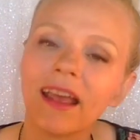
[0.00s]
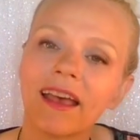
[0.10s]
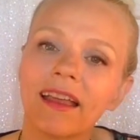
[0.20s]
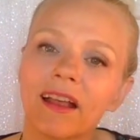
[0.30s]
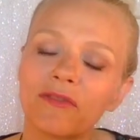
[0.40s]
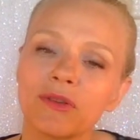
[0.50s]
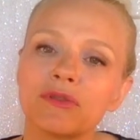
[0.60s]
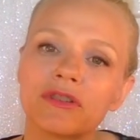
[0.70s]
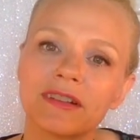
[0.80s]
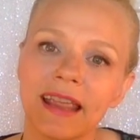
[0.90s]
at a
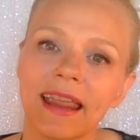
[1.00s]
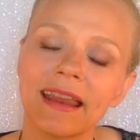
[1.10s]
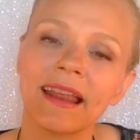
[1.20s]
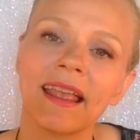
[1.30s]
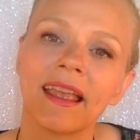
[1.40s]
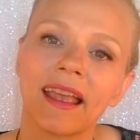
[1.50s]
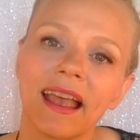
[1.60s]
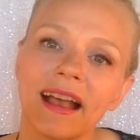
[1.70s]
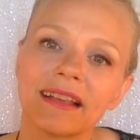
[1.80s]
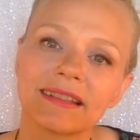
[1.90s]
future date
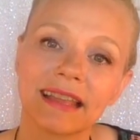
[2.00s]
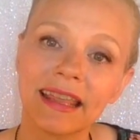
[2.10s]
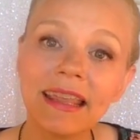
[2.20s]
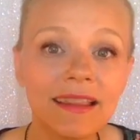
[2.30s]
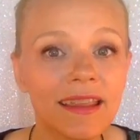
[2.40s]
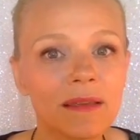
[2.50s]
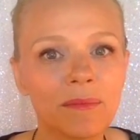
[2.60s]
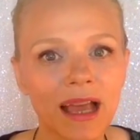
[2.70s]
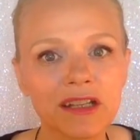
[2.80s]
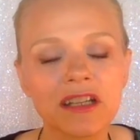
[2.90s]
as the healing
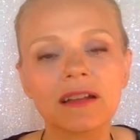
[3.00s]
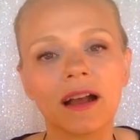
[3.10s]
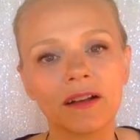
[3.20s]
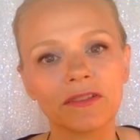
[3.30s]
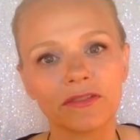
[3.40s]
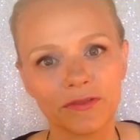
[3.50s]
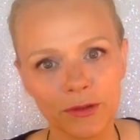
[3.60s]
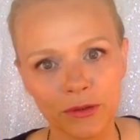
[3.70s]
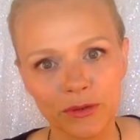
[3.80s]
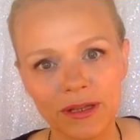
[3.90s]
magic of
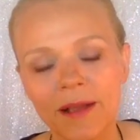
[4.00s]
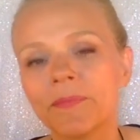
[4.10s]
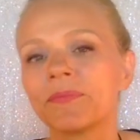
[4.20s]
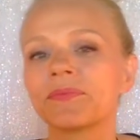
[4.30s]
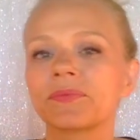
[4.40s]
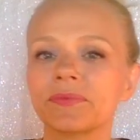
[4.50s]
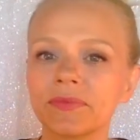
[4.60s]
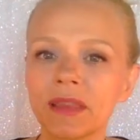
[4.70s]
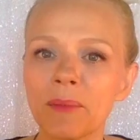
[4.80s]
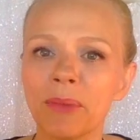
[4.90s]
food.
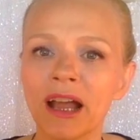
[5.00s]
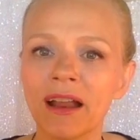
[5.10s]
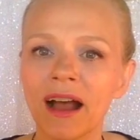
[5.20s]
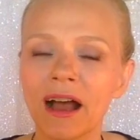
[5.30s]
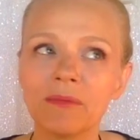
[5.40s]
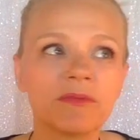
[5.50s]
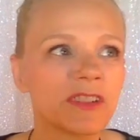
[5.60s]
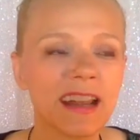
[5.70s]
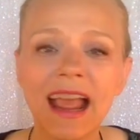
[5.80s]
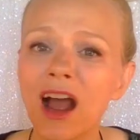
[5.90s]
But
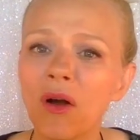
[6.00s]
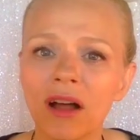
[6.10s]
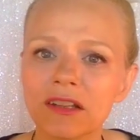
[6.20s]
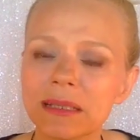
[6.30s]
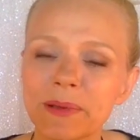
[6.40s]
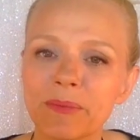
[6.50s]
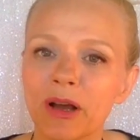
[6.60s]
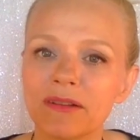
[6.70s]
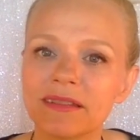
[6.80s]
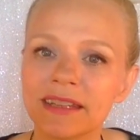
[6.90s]
for now, I'll just be
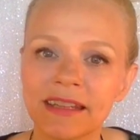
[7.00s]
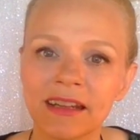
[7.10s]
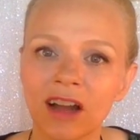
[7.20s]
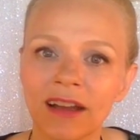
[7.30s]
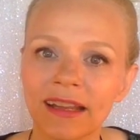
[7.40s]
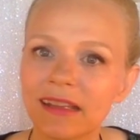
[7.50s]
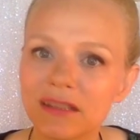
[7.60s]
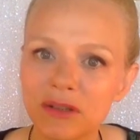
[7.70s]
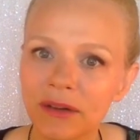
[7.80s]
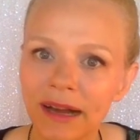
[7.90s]
posting on
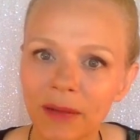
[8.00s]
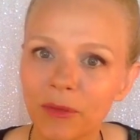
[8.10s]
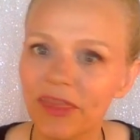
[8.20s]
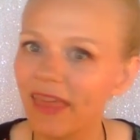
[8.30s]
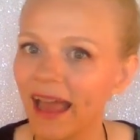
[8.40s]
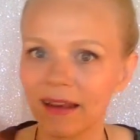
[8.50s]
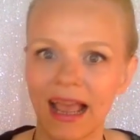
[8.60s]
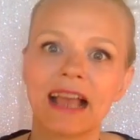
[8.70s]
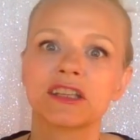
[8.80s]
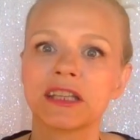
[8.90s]
Instagram with that
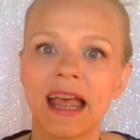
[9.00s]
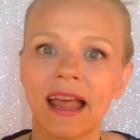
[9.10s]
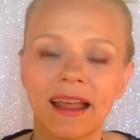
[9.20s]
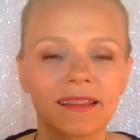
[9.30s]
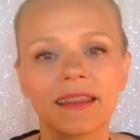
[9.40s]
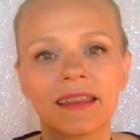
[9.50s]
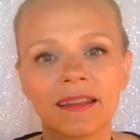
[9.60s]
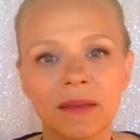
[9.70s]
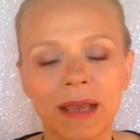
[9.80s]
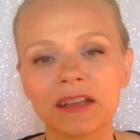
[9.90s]
hashtag, the
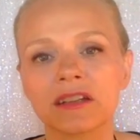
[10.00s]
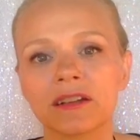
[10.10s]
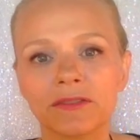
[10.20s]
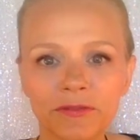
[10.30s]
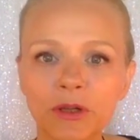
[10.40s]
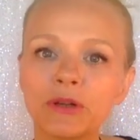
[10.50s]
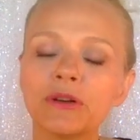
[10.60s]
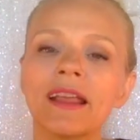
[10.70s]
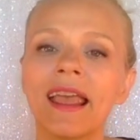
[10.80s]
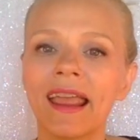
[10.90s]
healing magic of
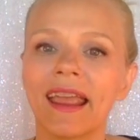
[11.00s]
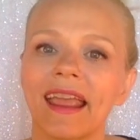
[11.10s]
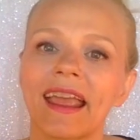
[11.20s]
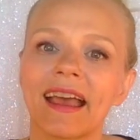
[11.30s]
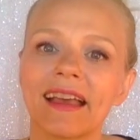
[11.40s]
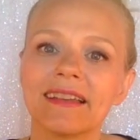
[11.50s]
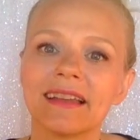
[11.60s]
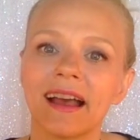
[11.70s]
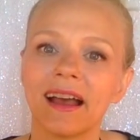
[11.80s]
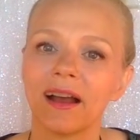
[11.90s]
food,
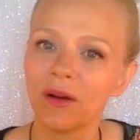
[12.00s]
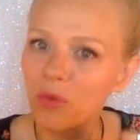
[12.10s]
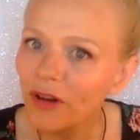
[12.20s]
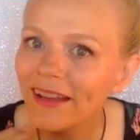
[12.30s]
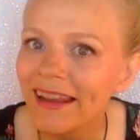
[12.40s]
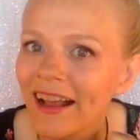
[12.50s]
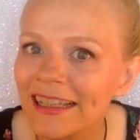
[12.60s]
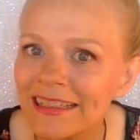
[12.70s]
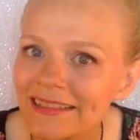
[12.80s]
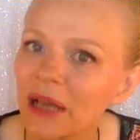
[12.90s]
and working
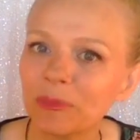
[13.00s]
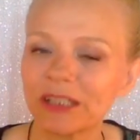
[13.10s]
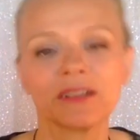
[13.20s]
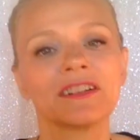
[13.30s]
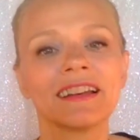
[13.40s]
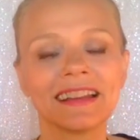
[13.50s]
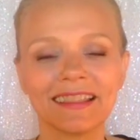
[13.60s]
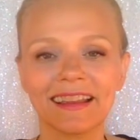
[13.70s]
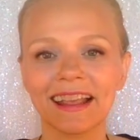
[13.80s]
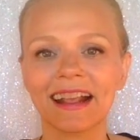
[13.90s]
on this opportunity
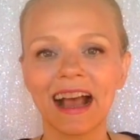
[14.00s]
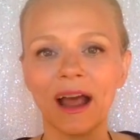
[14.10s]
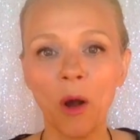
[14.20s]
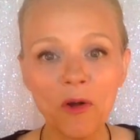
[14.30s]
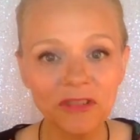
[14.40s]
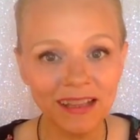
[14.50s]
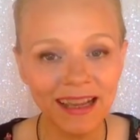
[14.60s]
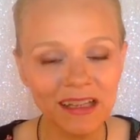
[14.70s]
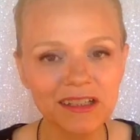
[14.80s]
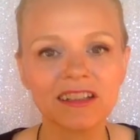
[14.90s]
that I got. Hopefully
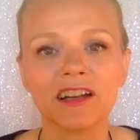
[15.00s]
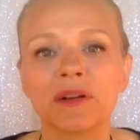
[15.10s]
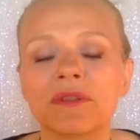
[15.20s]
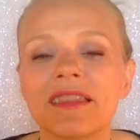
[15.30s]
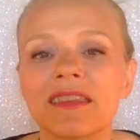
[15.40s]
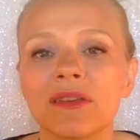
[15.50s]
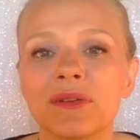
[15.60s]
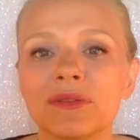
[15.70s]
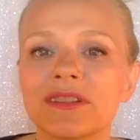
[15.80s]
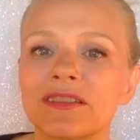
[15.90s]
I can share it with
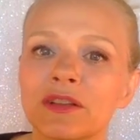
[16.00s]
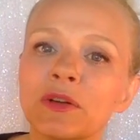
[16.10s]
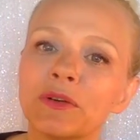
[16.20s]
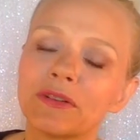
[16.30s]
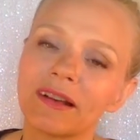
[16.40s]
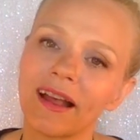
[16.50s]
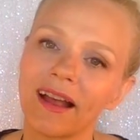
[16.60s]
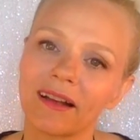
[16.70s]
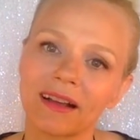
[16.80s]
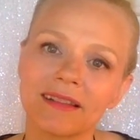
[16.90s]
you soon
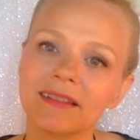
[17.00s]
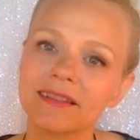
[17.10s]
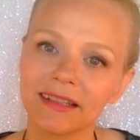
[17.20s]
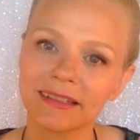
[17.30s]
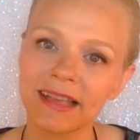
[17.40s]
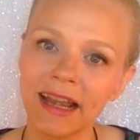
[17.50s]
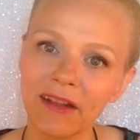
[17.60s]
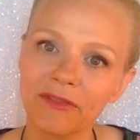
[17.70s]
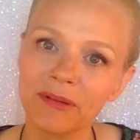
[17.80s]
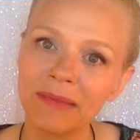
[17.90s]
because it's
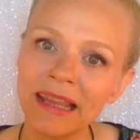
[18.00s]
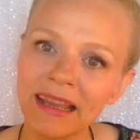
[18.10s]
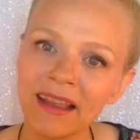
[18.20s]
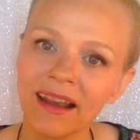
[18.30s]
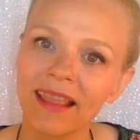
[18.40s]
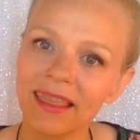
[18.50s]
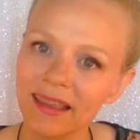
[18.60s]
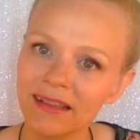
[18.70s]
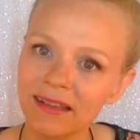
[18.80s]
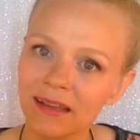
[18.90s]
exciting for me, and I
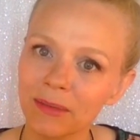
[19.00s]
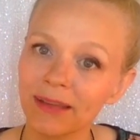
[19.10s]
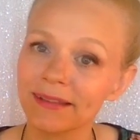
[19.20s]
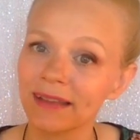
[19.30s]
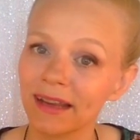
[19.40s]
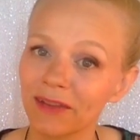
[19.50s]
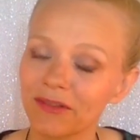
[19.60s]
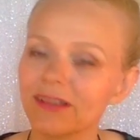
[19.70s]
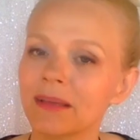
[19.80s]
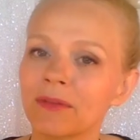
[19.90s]
think it's going to be exciting
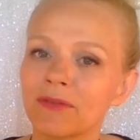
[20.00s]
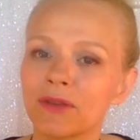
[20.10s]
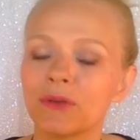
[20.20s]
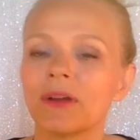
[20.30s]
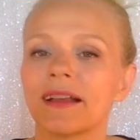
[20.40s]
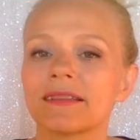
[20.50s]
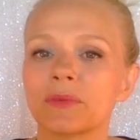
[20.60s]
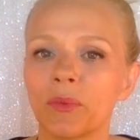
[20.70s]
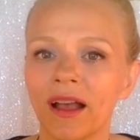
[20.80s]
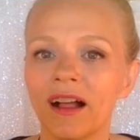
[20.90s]
for some of you as
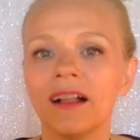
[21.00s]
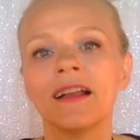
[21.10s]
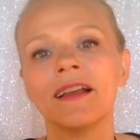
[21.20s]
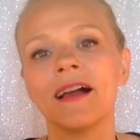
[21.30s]
well.